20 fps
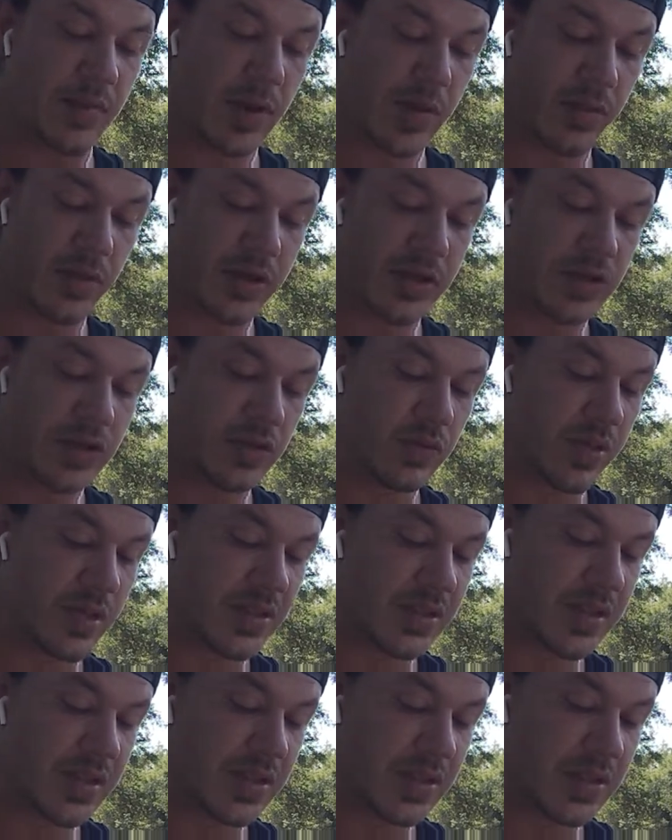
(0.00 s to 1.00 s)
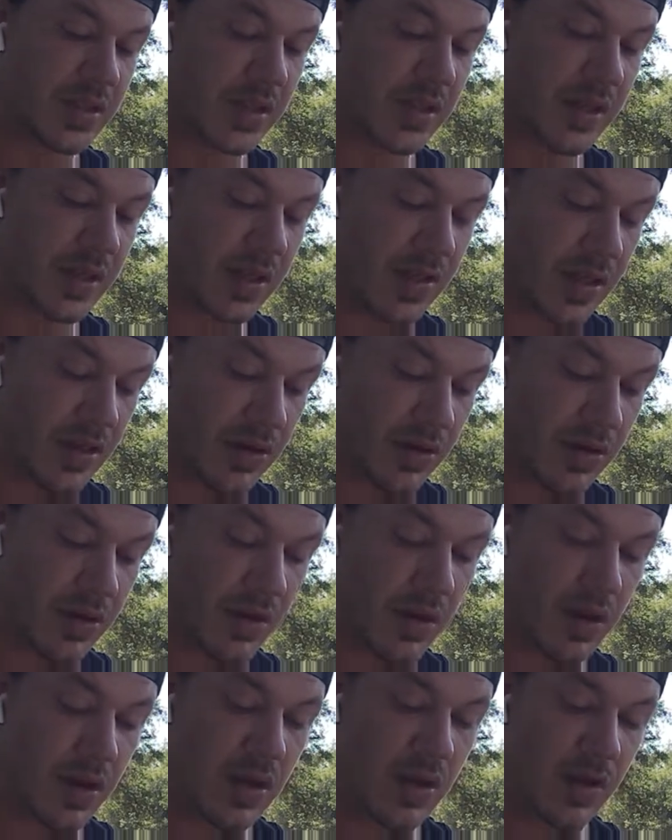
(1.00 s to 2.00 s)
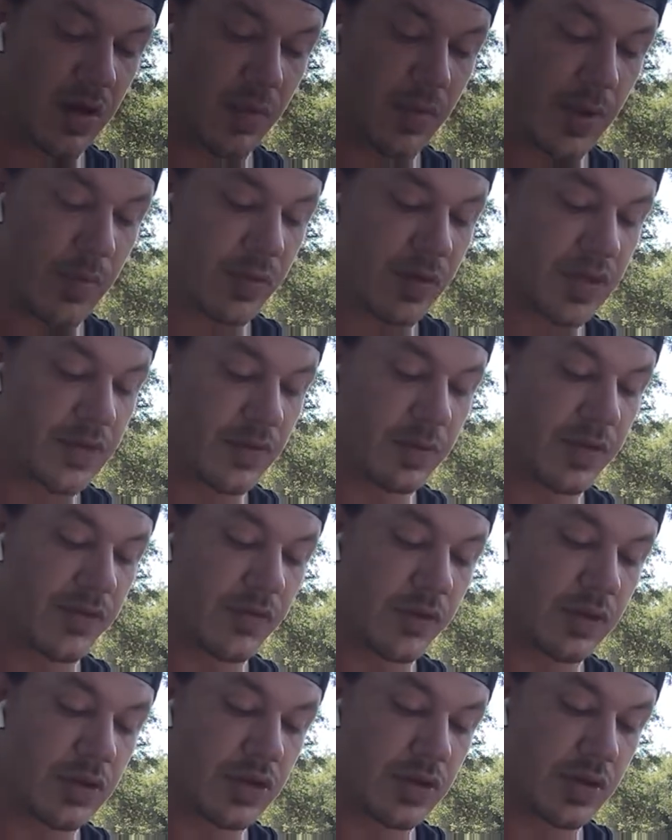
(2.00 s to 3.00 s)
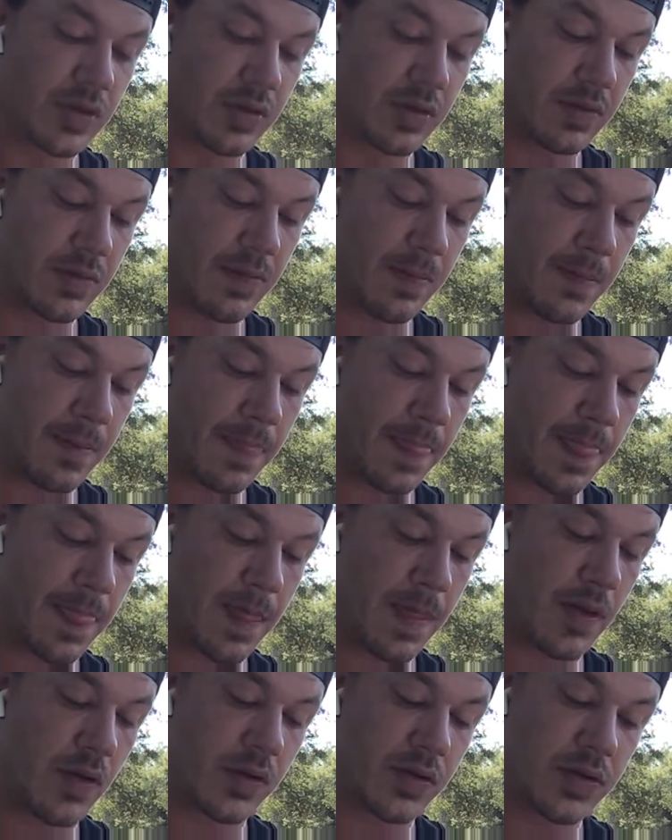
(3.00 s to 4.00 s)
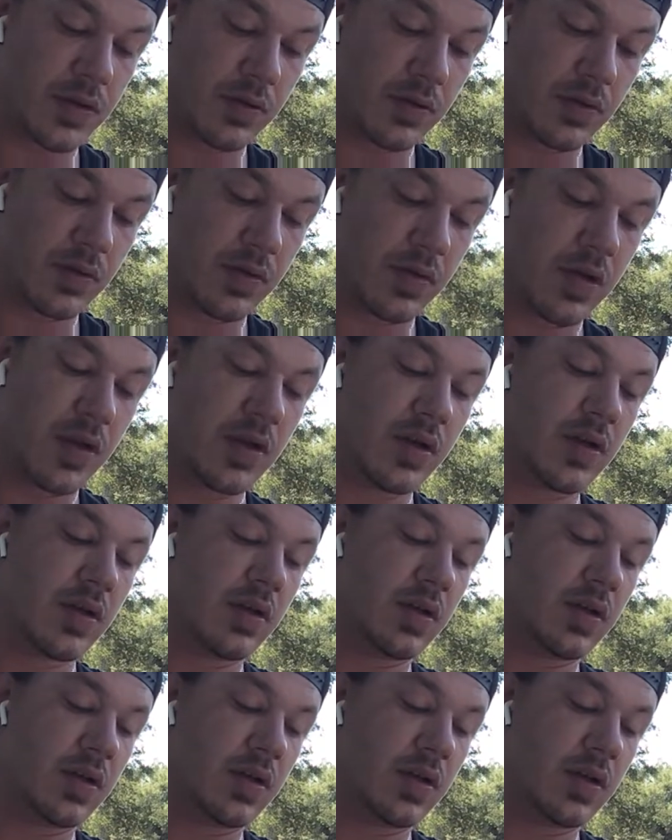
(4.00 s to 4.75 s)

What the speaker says: and the memories you assess here are memories from the future also.